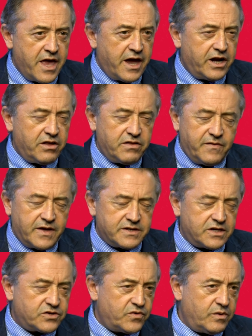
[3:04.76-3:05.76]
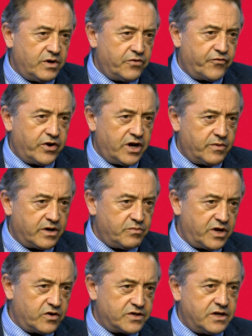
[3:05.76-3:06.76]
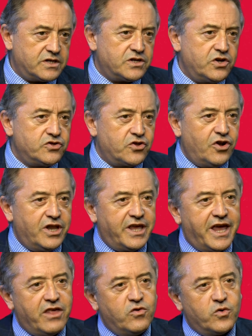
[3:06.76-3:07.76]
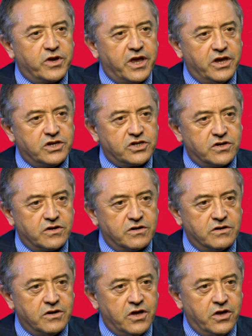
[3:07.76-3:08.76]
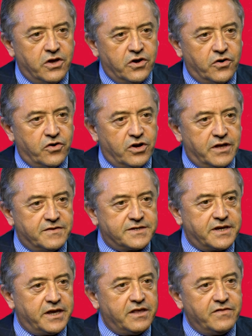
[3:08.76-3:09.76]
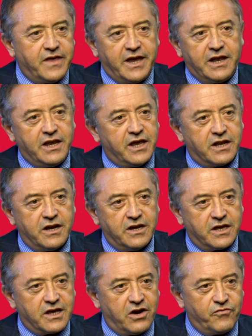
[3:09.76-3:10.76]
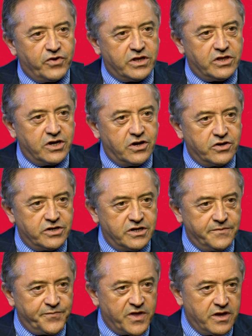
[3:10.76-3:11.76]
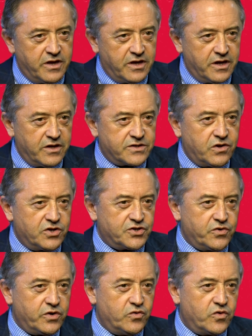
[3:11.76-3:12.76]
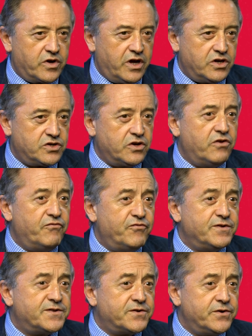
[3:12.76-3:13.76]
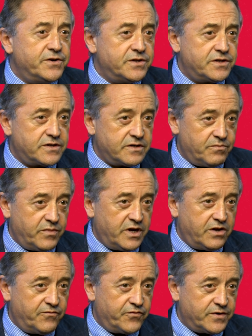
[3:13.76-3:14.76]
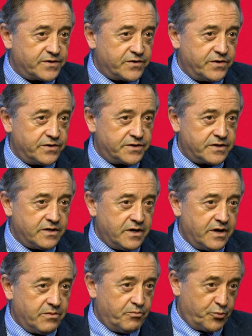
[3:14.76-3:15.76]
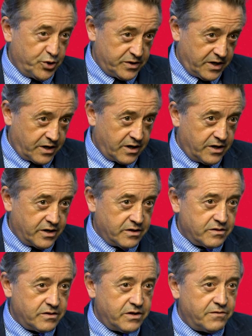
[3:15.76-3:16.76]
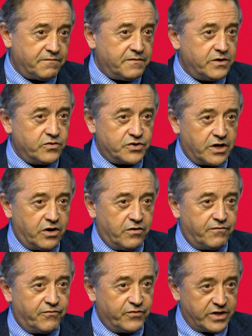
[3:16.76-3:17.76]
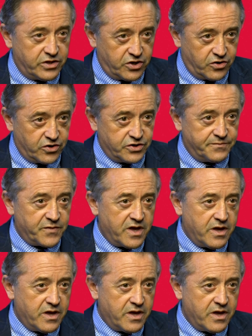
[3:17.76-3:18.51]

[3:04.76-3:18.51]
And I think that's extremely relevant, because it's not only education on, let's say, daily clinical radiology, it's also education on research, being research pretty clear, the future of radiology.